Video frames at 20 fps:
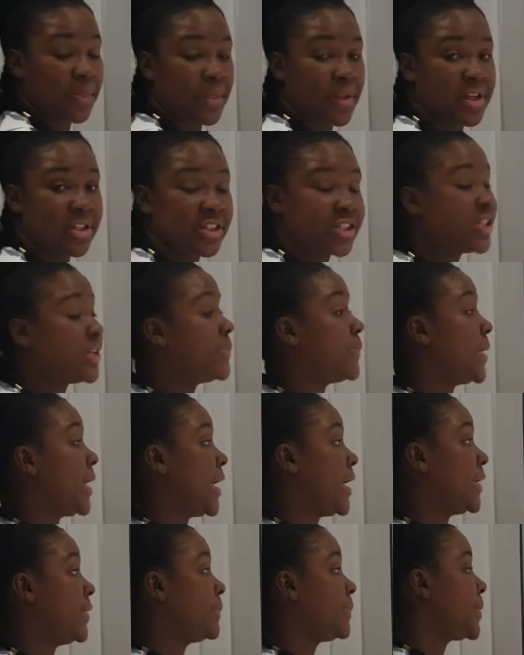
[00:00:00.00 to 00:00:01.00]
she
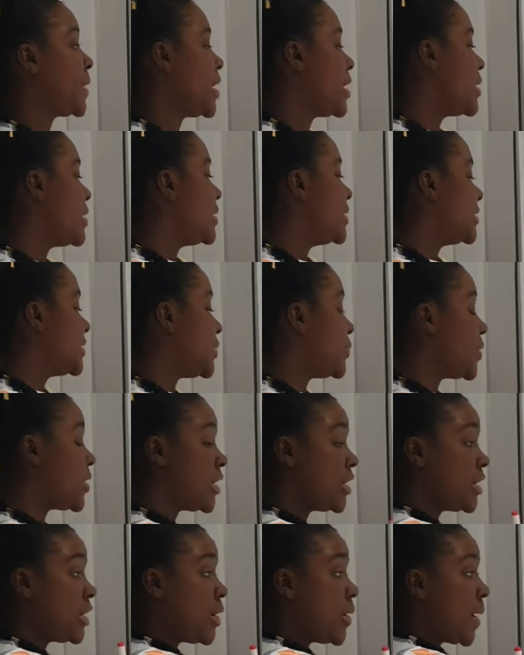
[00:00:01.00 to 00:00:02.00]
paid. So we're going
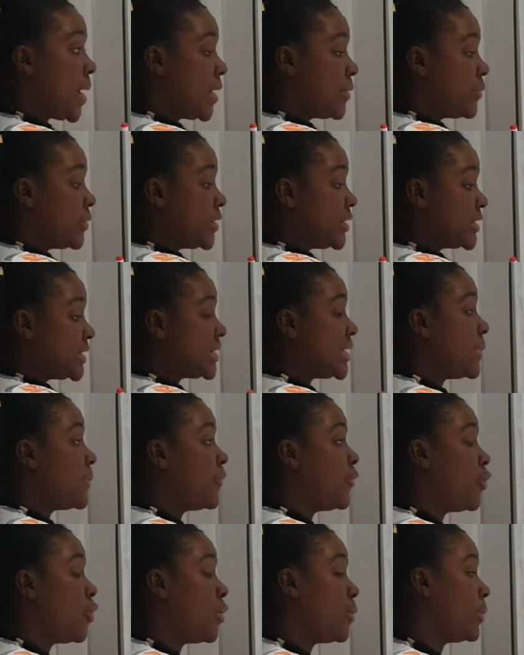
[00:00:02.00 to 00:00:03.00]
to go ahead with the same
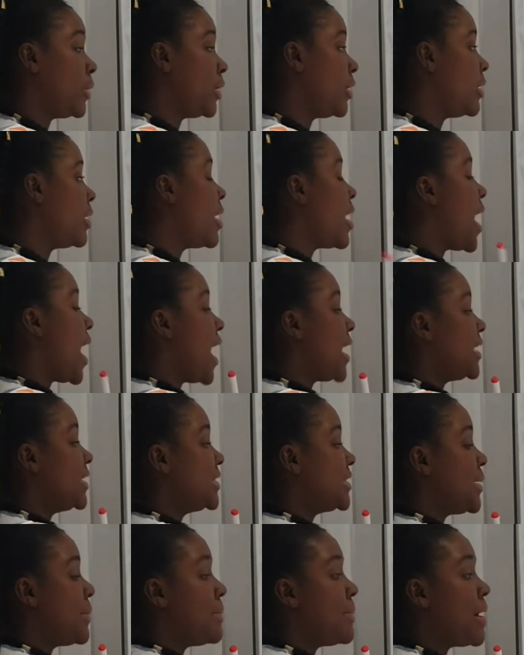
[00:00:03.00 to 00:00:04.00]
formula and
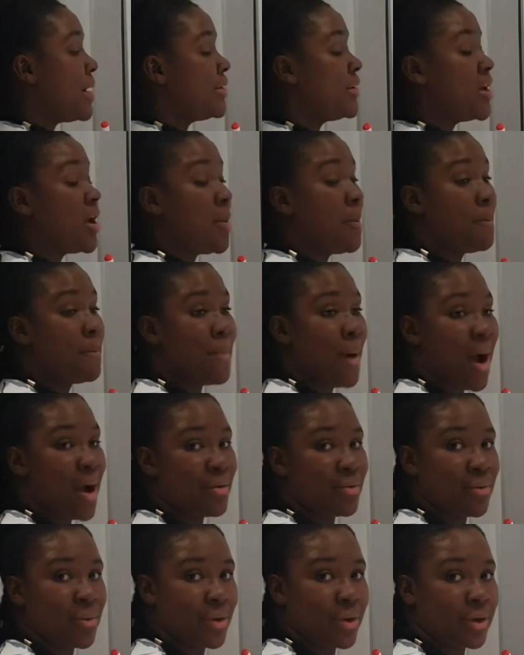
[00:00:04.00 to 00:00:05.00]
say Maria
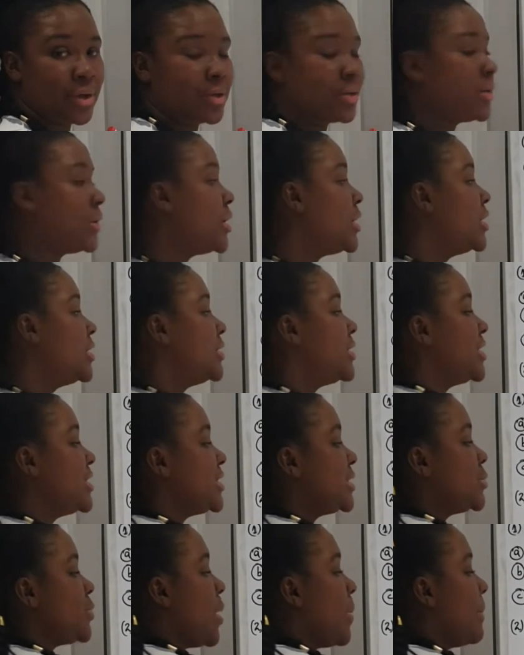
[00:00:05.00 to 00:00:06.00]
borrowed. This is
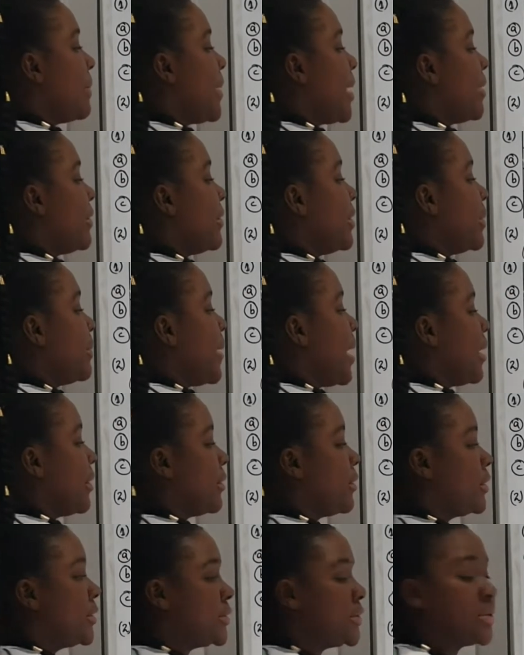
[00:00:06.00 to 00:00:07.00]
what Maria
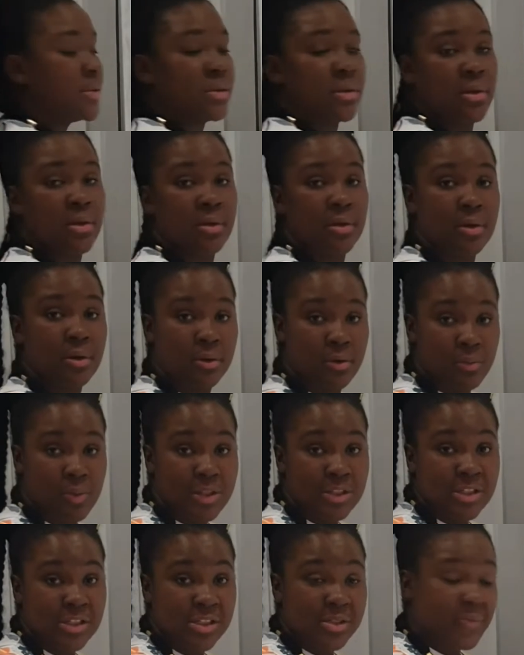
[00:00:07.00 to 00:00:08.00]
borrowed.
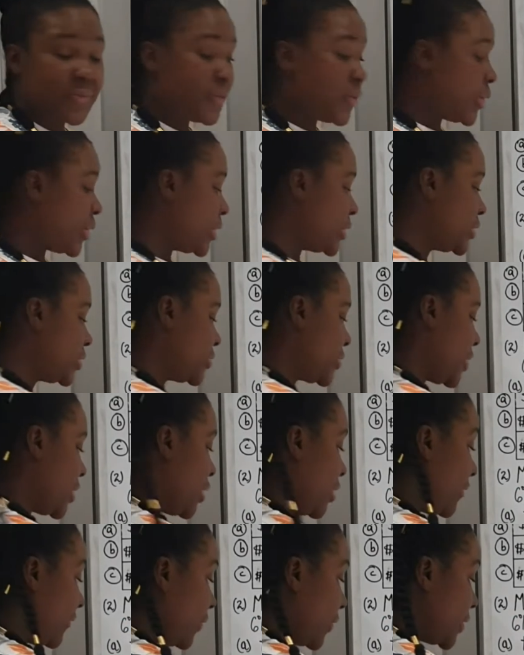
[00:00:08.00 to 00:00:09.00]
1,400
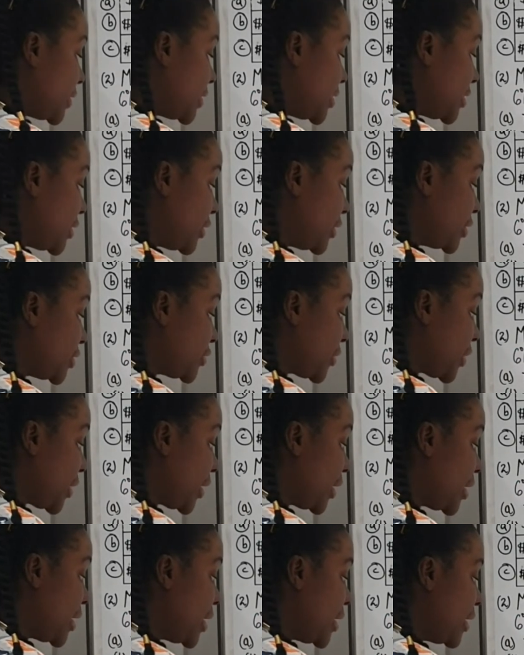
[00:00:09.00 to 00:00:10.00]
or 1,400.
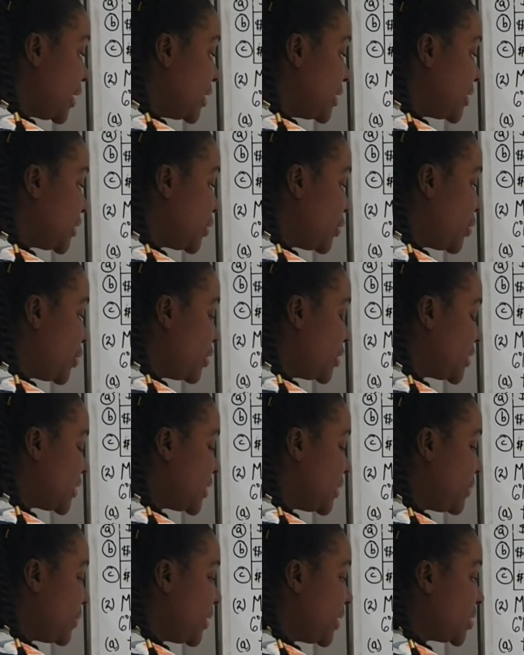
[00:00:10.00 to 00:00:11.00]
So
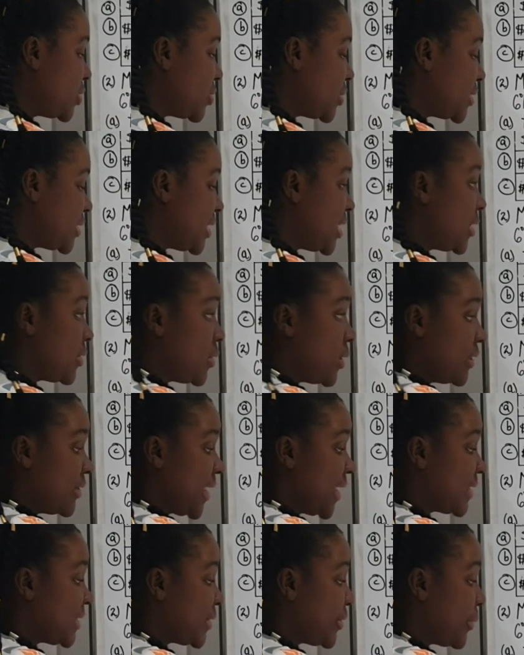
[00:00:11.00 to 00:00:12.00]
simple interest equal,
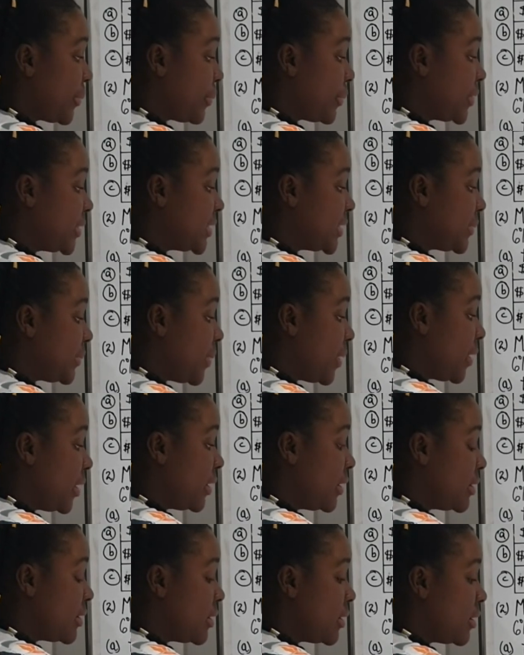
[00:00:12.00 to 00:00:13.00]
that's her
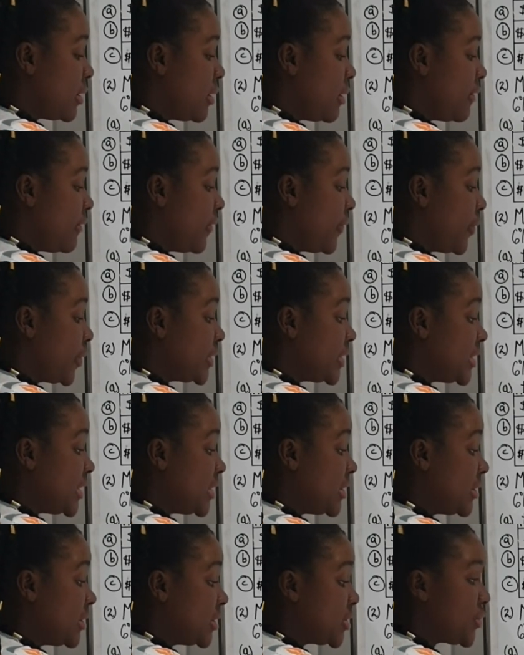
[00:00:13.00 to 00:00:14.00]
principal,
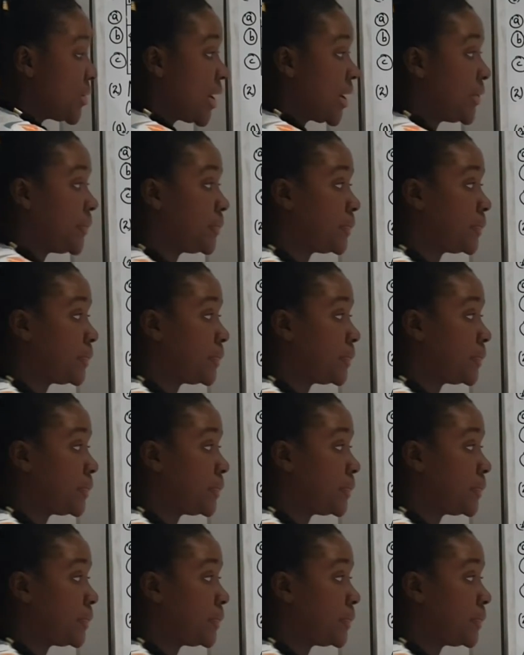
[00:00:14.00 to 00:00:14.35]
1,400.